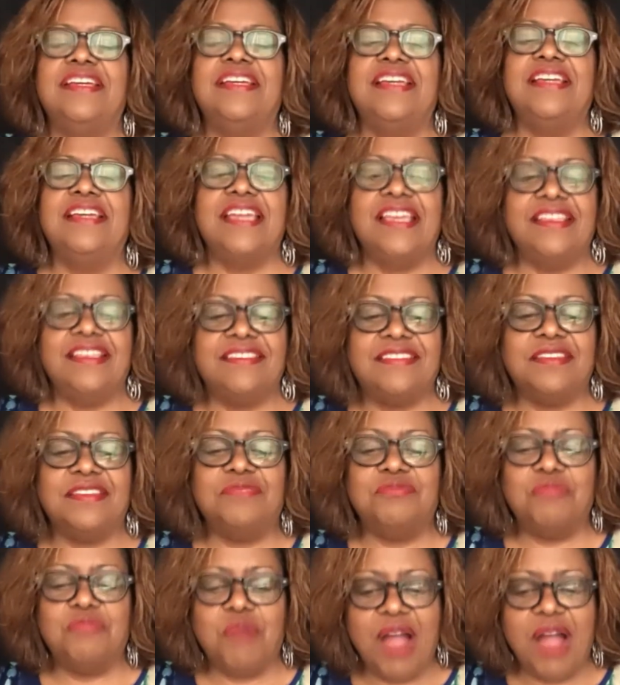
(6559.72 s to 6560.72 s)
he said,
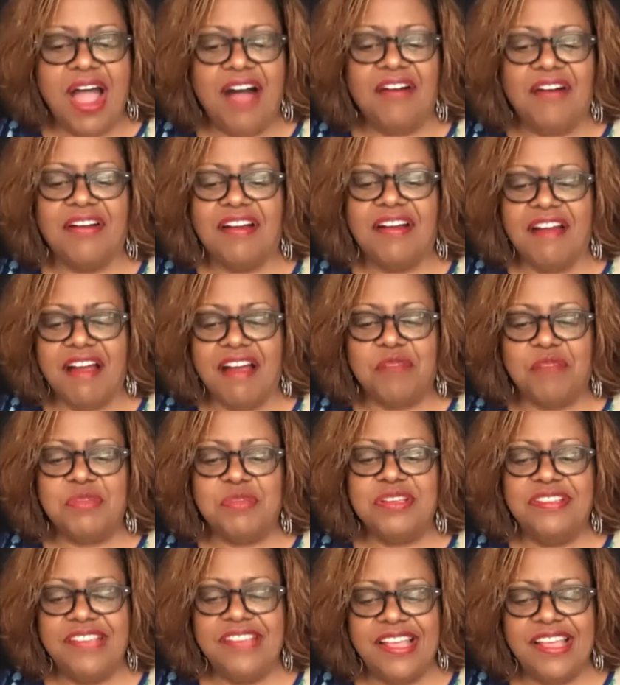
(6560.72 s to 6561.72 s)
wow, Carm,
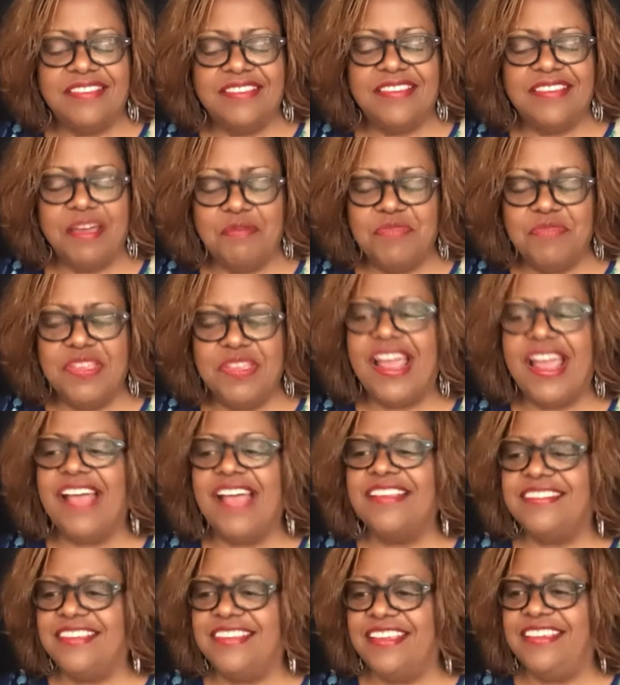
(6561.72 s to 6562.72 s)
isn't that something? I
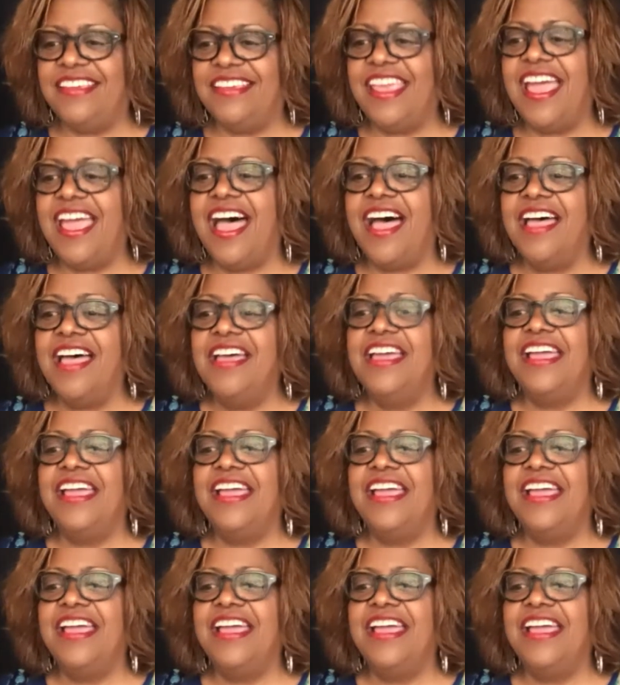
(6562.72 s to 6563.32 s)
said, yeah.